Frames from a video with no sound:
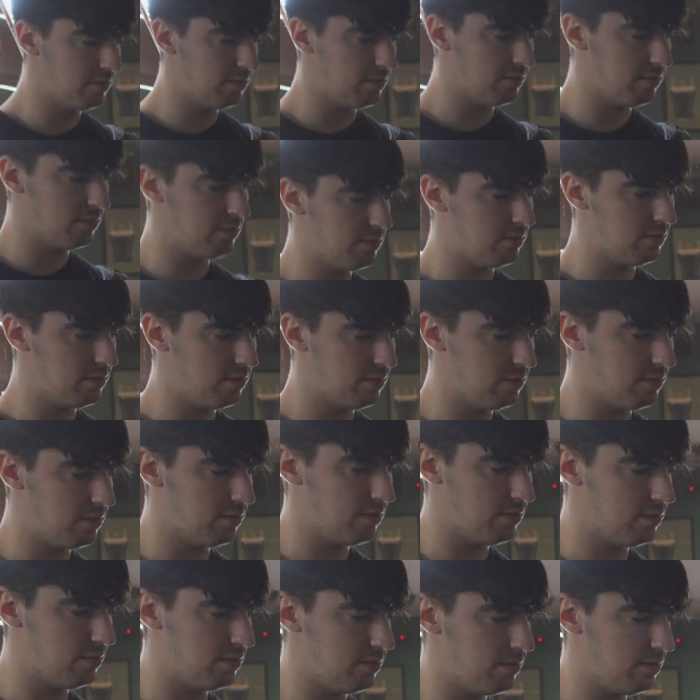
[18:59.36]
the dry
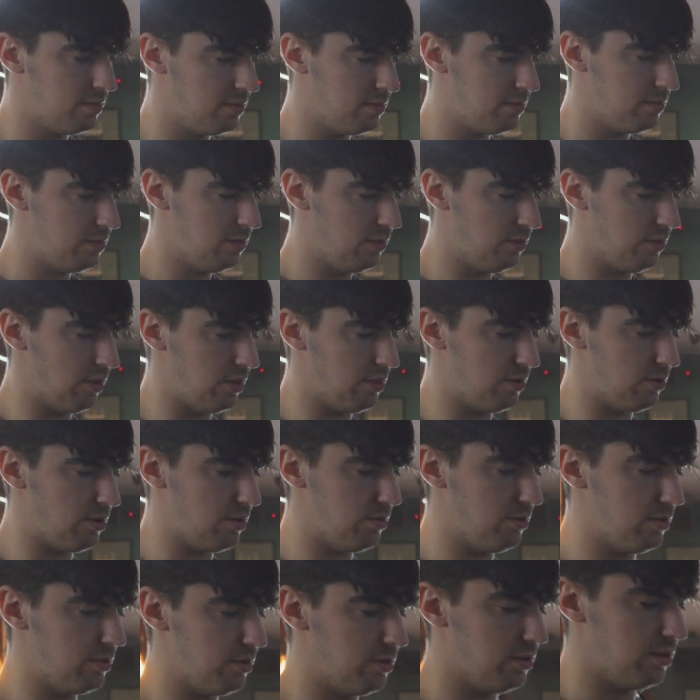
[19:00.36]
ice option of
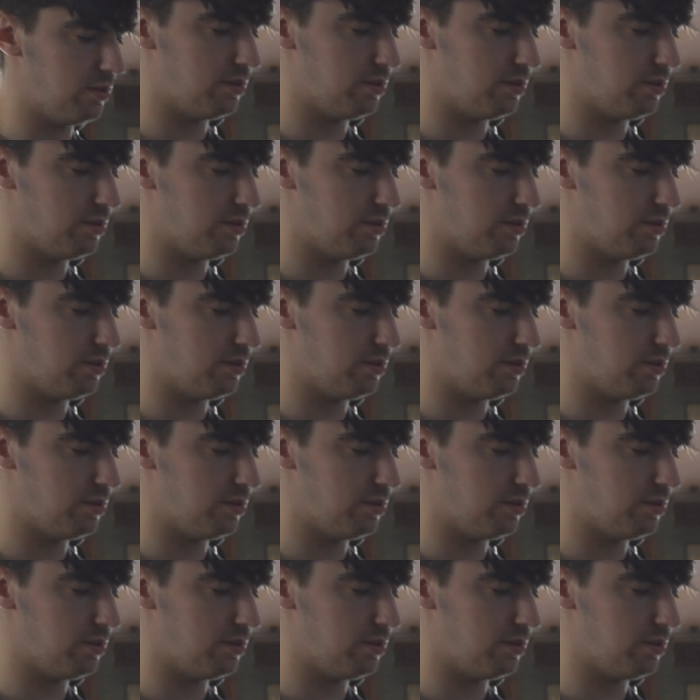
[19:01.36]
the